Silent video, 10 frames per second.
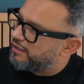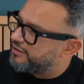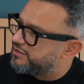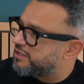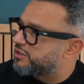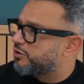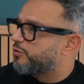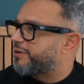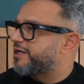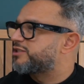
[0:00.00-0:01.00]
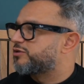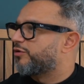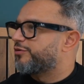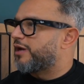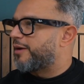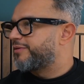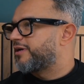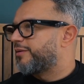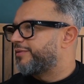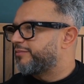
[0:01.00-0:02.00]
And is it still based on up and
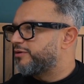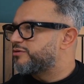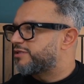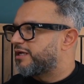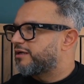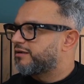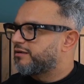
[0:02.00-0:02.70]
coming music?